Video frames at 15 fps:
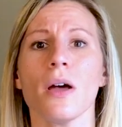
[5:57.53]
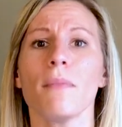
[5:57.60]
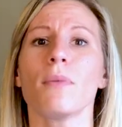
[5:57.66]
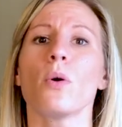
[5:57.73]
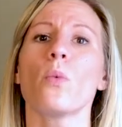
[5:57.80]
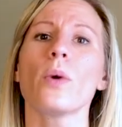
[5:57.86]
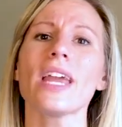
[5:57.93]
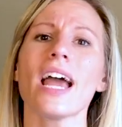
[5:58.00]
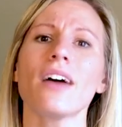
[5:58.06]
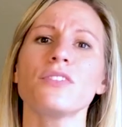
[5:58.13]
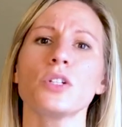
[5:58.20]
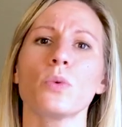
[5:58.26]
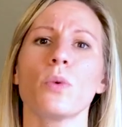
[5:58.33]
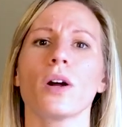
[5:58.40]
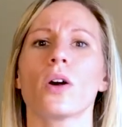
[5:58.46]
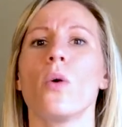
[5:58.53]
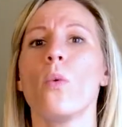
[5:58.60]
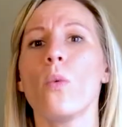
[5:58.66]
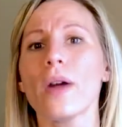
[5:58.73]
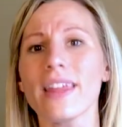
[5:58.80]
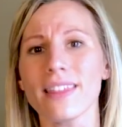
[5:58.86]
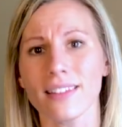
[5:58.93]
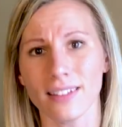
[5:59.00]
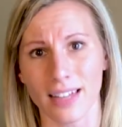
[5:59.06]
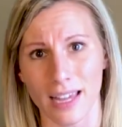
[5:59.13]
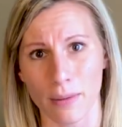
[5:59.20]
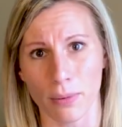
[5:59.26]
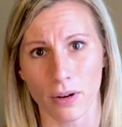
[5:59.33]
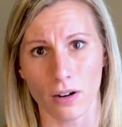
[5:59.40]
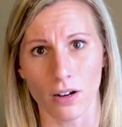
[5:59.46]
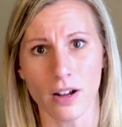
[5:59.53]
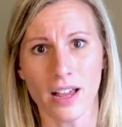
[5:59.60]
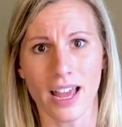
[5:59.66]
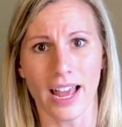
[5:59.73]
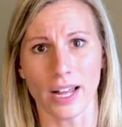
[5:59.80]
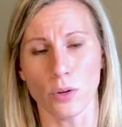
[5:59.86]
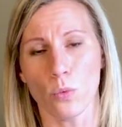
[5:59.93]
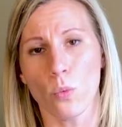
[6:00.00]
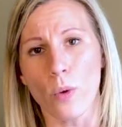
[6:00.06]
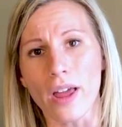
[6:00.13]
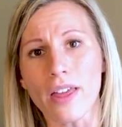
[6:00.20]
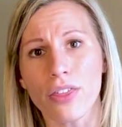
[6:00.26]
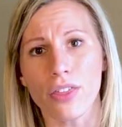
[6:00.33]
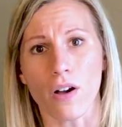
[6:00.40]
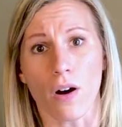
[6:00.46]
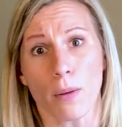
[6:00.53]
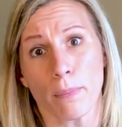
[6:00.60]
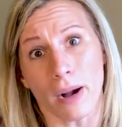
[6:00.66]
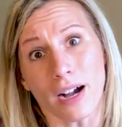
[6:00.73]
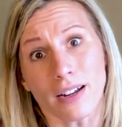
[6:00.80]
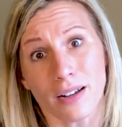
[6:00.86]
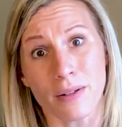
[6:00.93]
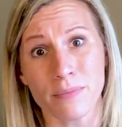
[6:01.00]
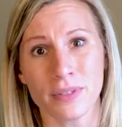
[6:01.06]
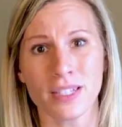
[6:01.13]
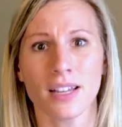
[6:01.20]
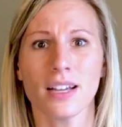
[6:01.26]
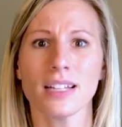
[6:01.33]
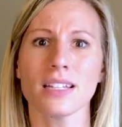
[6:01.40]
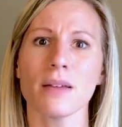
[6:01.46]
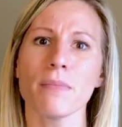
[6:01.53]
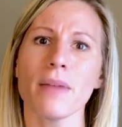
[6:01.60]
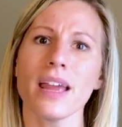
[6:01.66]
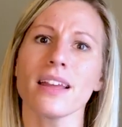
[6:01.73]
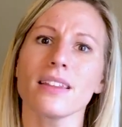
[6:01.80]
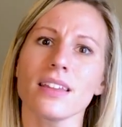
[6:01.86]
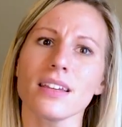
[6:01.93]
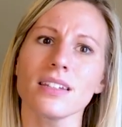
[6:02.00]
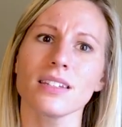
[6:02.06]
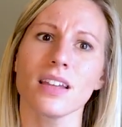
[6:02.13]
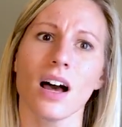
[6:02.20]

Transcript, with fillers: but we have to work with labor and with our bottoms to make this